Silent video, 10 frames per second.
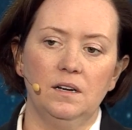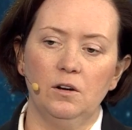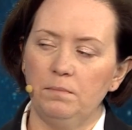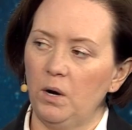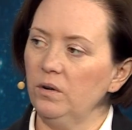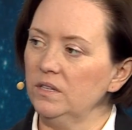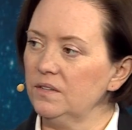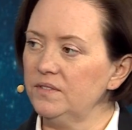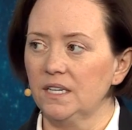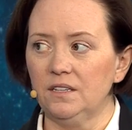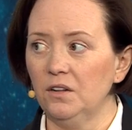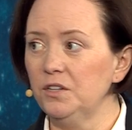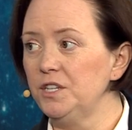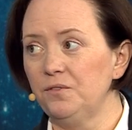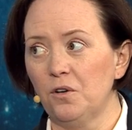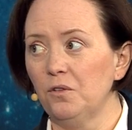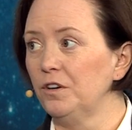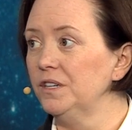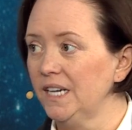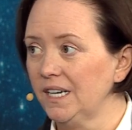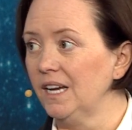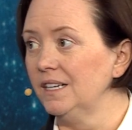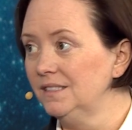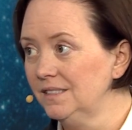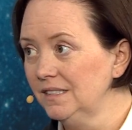components of technology for over a decade.